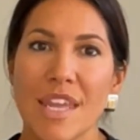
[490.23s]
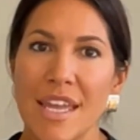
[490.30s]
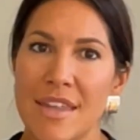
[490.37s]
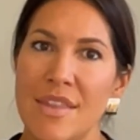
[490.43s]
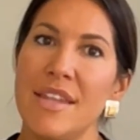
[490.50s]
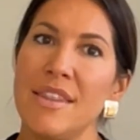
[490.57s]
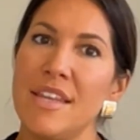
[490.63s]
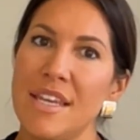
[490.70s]

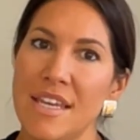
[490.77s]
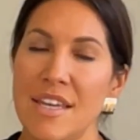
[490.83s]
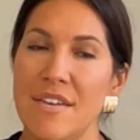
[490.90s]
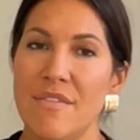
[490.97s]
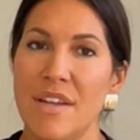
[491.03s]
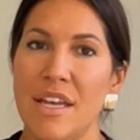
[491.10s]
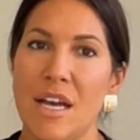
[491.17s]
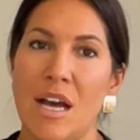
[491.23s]
And then the
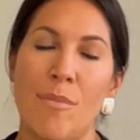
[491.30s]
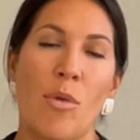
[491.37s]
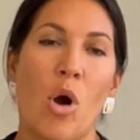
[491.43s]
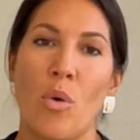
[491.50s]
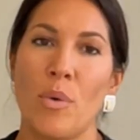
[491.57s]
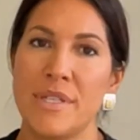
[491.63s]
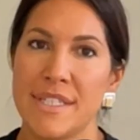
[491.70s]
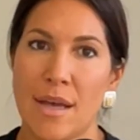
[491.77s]
evening, I'm
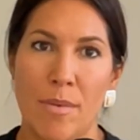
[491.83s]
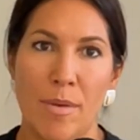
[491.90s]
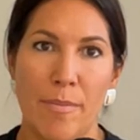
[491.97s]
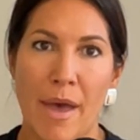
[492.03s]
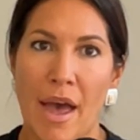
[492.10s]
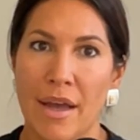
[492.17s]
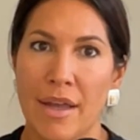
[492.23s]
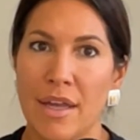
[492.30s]
always coming
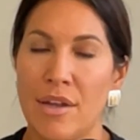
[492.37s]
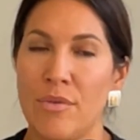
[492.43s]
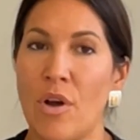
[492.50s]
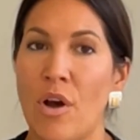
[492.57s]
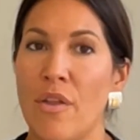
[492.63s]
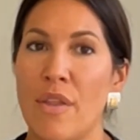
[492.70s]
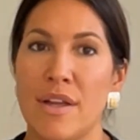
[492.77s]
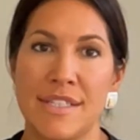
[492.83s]
back and
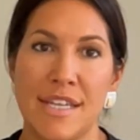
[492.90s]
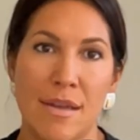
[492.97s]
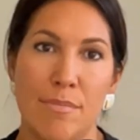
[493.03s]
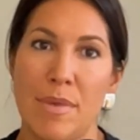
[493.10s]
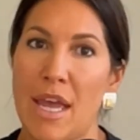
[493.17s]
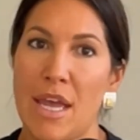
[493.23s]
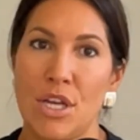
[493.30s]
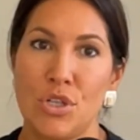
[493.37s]
on that same
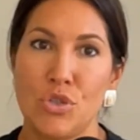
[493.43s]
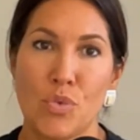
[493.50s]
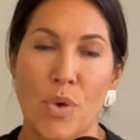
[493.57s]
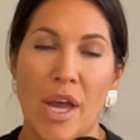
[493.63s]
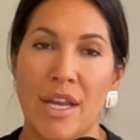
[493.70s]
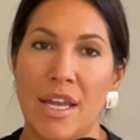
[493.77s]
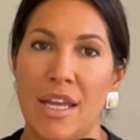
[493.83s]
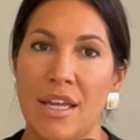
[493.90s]
page
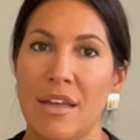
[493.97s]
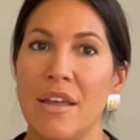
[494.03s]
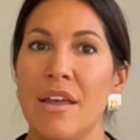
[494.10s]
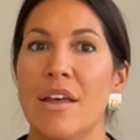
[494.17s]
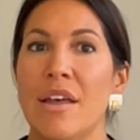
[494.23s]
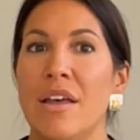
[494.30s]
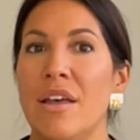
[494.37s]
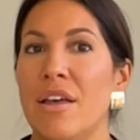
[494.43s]
writing
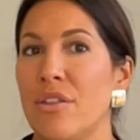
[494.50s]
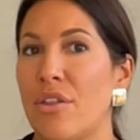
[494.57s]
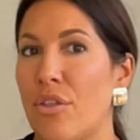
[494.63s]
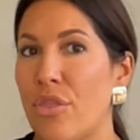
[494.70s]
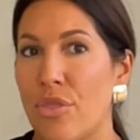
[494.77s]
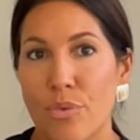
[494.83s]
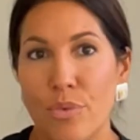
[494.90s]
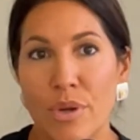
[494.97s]
the
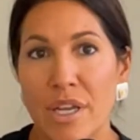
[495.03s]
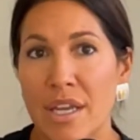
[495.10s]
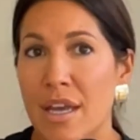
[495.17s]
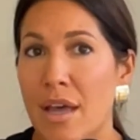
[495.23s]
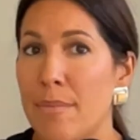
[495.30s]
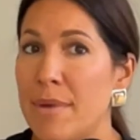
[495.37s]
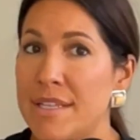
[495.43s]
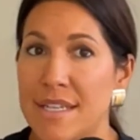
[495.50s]
3
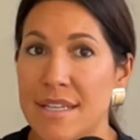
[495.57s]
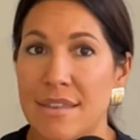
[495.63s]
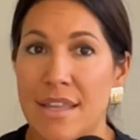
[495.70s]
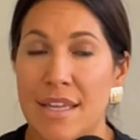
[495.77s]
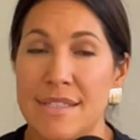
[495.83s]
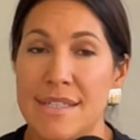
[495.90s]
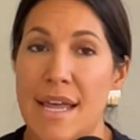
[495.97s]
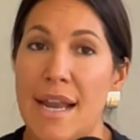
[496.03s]
amazing
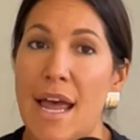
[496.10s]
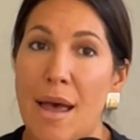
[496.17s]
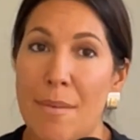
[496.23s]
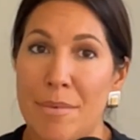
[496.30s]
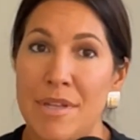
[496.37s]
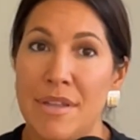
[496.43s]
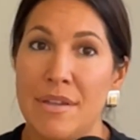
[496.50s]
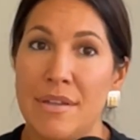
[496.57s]
things that
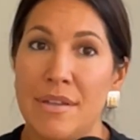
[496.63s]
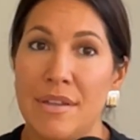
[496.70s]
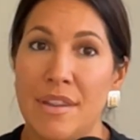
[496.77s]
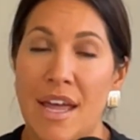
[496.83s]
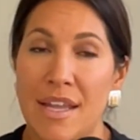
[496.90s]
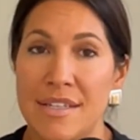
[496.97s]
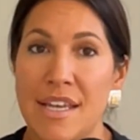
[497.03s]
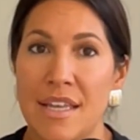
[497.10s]
happened
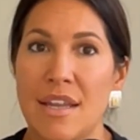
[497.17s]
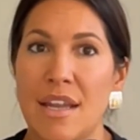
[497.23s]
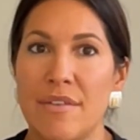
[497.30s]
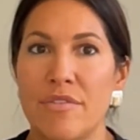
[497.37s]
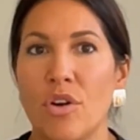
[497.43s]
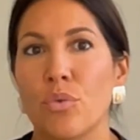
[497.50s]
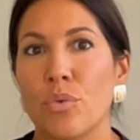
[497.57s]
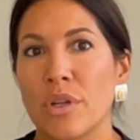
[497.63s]
that day that I
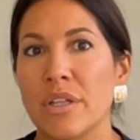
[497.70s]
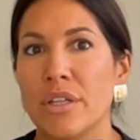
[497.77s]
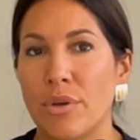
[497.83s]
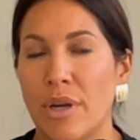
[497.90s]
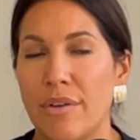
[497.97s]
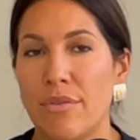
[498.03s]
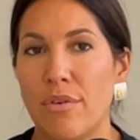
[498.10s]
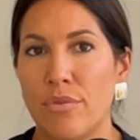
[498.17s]
feel really
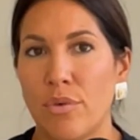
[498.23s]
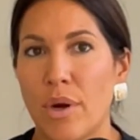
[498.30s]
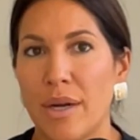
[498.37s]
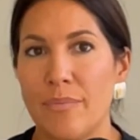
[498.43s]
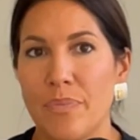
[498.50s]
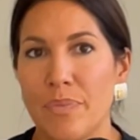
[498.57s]
grateful for.